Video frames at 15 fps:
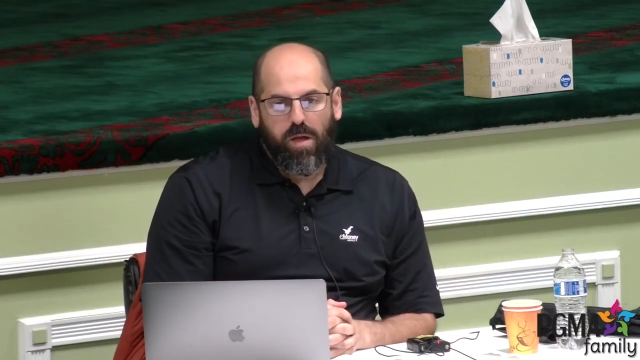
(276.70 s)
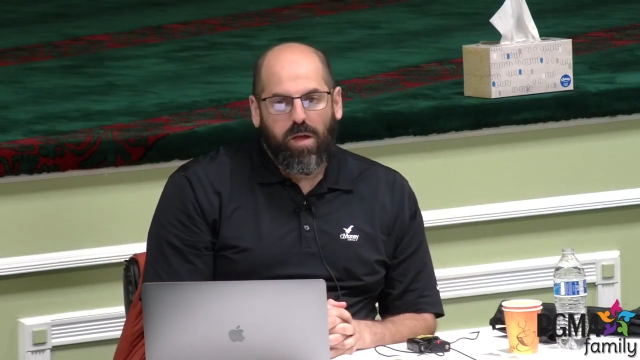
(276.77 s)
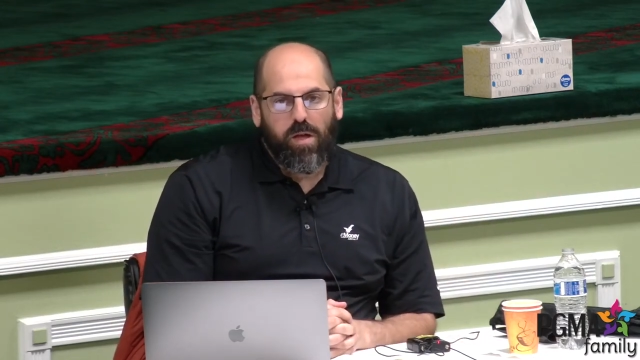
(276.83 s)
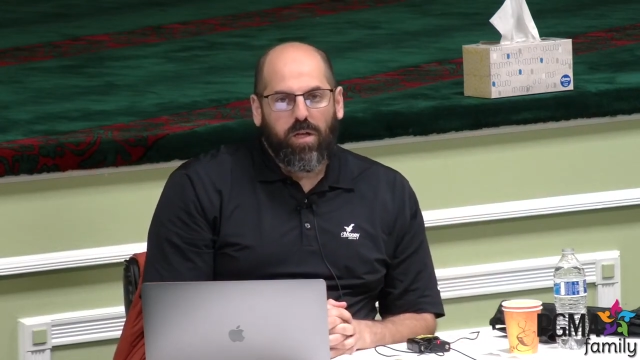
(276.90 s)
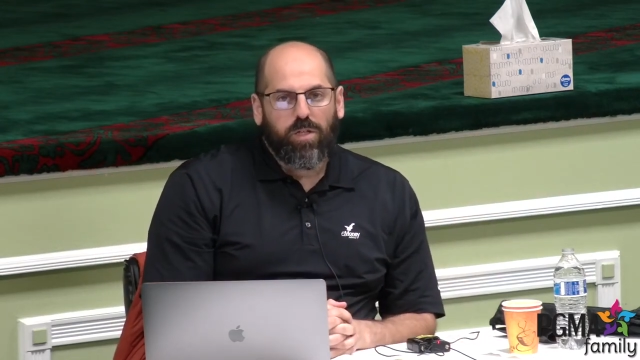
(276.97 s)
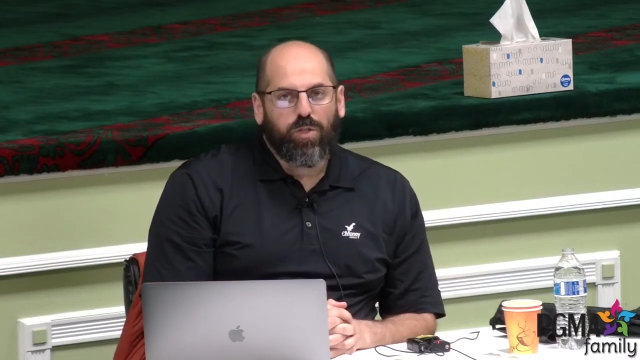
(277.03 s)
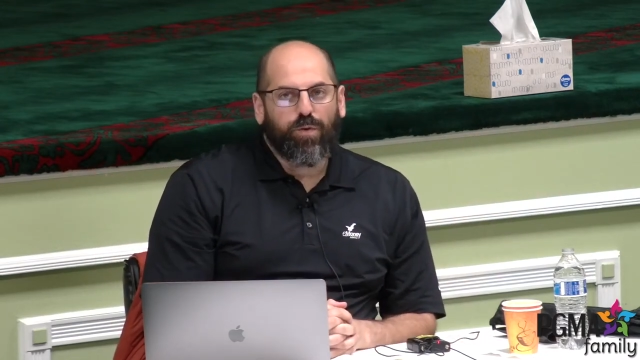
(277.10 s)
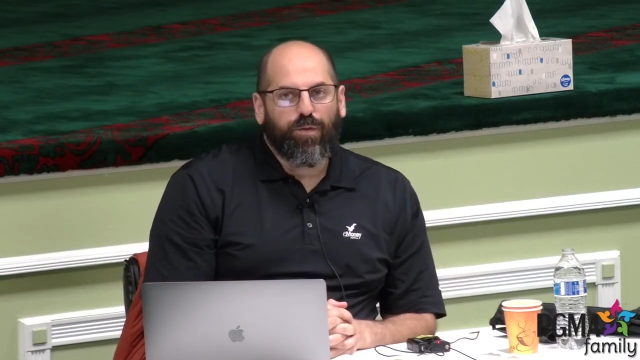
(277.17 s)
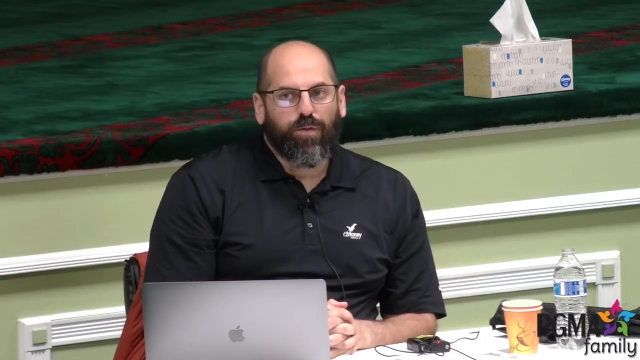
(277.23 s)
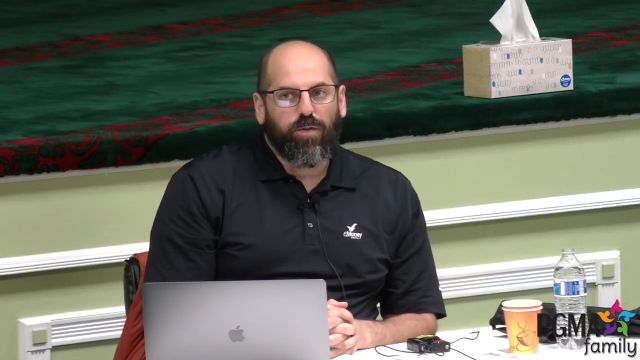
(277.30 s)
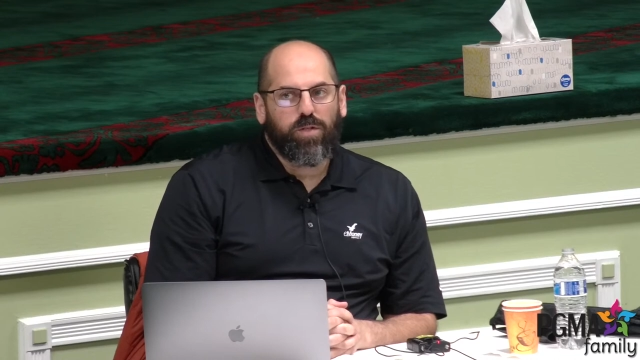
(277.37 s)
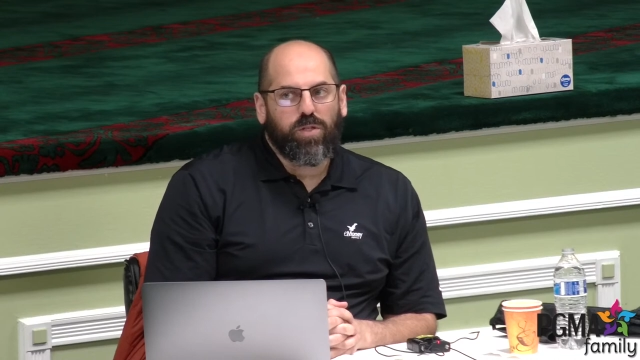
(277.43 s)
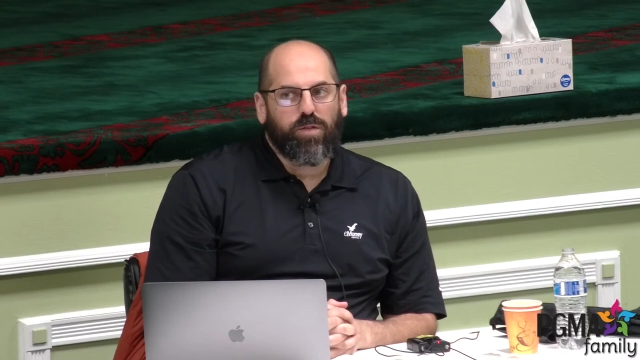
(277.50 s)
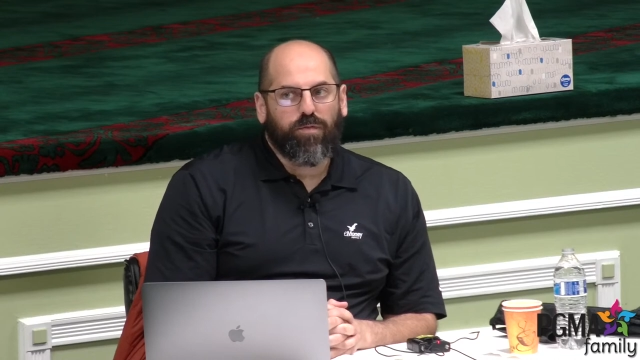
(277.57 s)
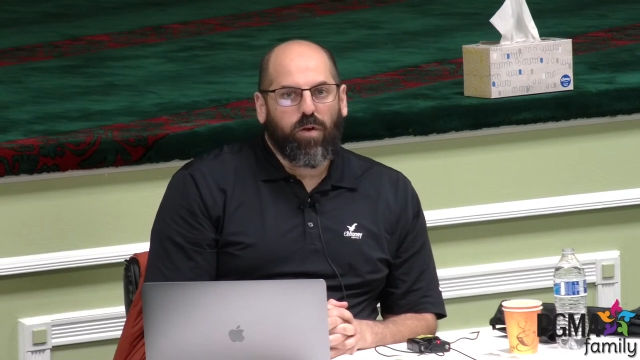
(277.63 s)
So
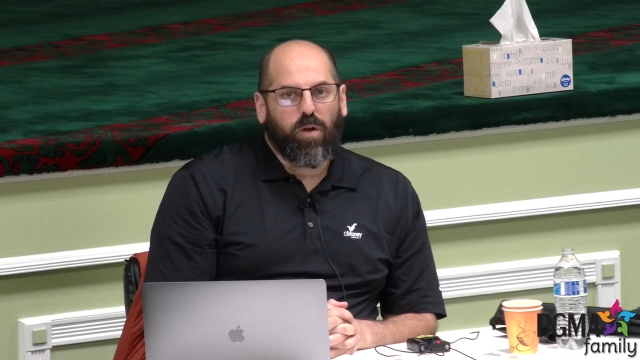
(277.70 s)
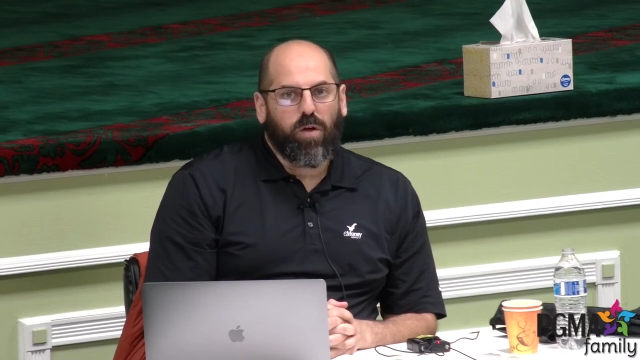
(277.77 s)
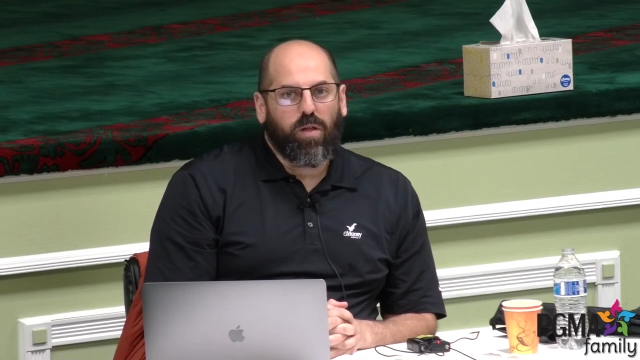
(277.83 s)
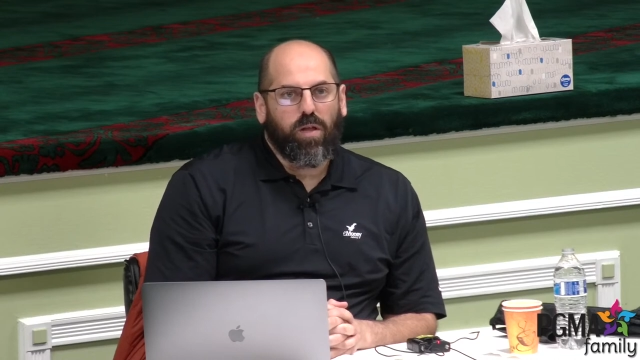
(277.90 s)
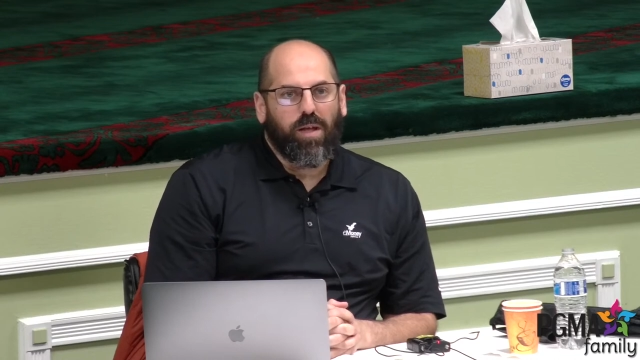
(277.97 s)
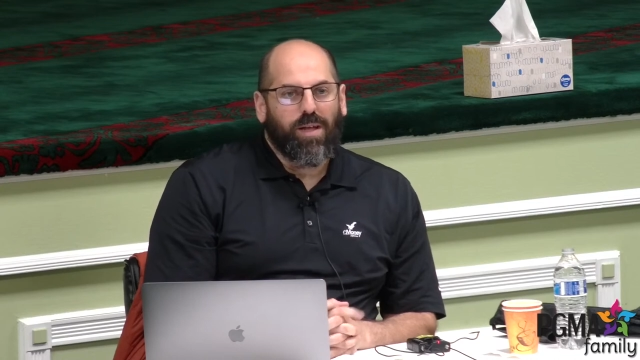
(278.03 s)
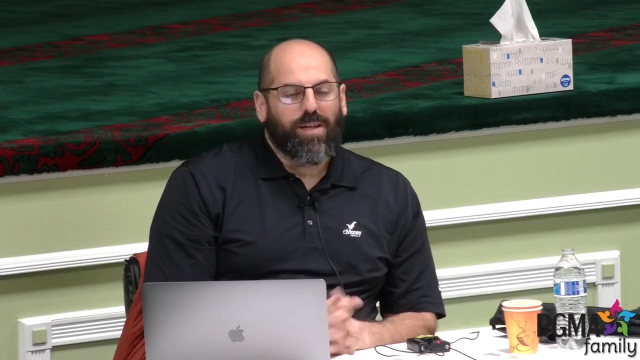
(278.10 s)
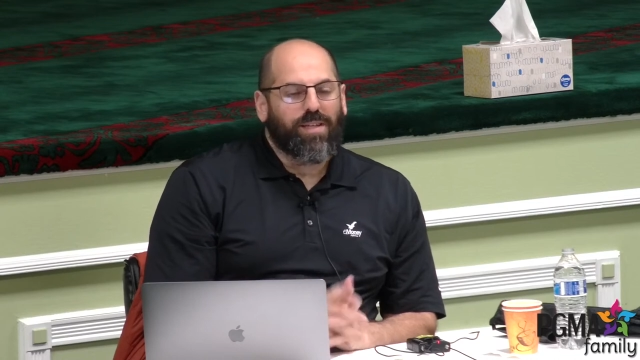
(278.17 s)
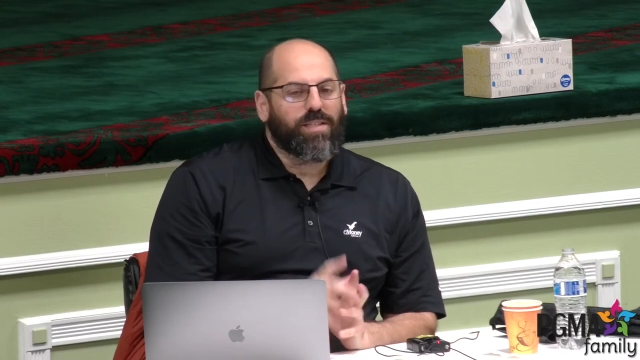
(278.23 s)
first of all,